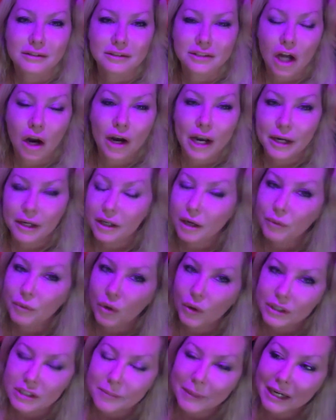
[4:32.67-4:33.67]
All right, I'm
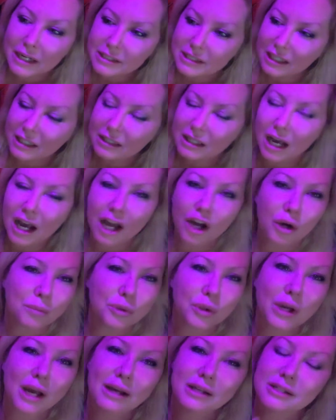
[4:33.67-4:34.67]
going to meditate. I hope
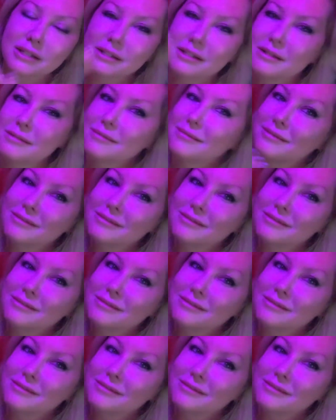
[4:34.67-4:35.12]
you guys